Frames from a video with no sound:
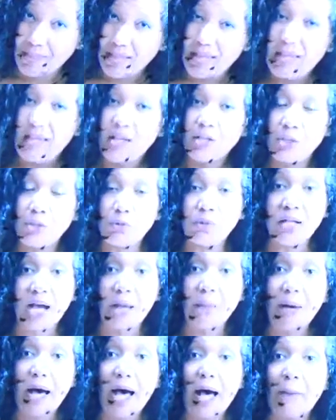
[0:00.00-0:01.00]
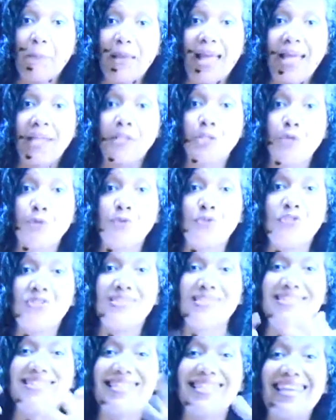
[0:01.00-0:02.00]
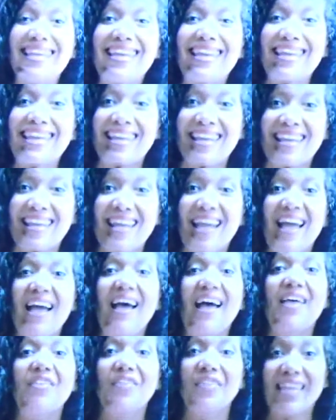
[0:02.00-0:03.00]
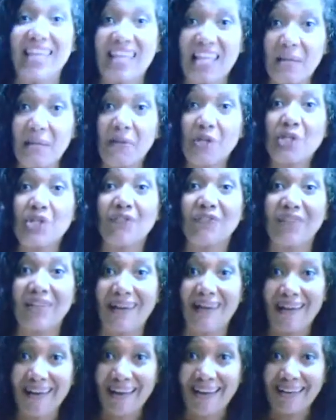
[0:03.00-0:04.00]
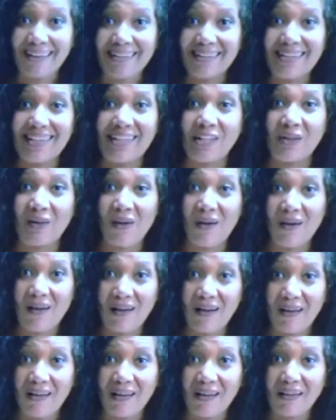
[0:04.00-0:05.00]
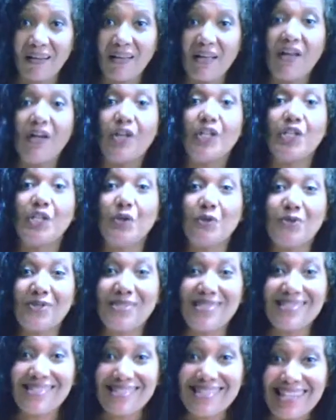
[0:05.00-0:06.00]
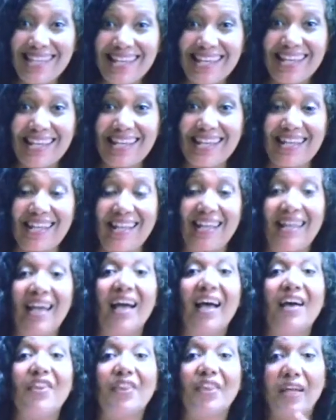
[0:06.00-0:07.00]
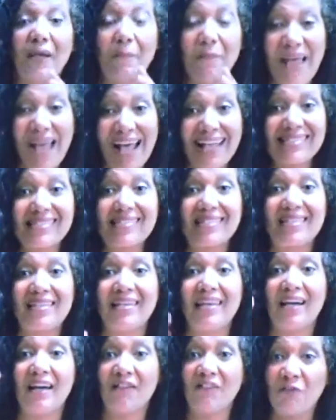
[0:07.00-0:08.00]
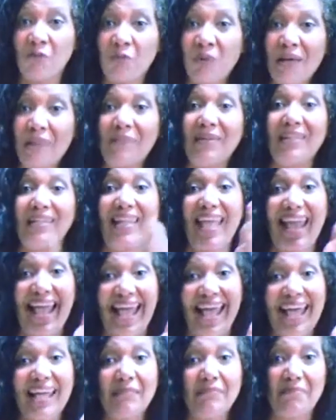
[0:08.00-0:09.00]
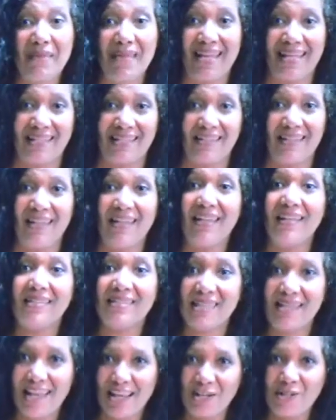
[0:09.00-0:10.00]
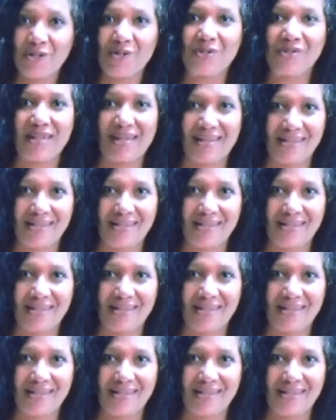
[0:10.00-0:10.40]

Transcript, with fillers: You come up and you see the image of God in all. You see the capacity of women and men to exercise